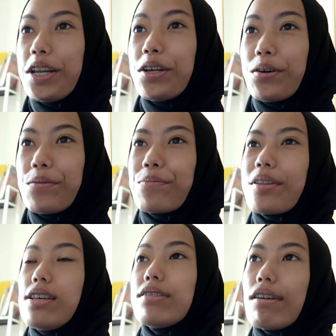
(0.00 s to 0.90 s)
I know.
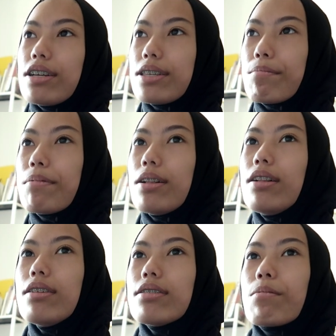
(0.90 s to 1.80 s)
It's very
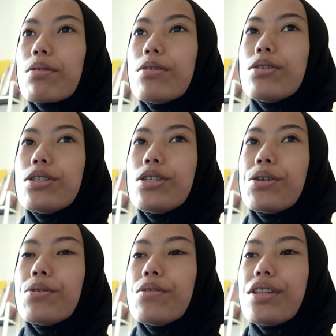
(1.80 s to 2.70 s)
simple. I'm going to
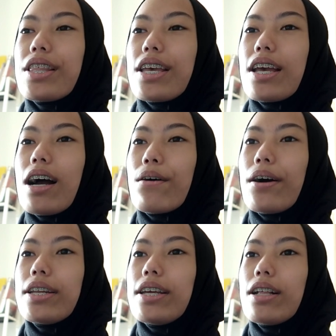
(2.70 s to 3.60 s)
do the how
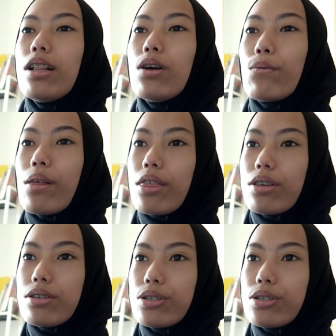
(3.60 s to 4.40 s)
I deal with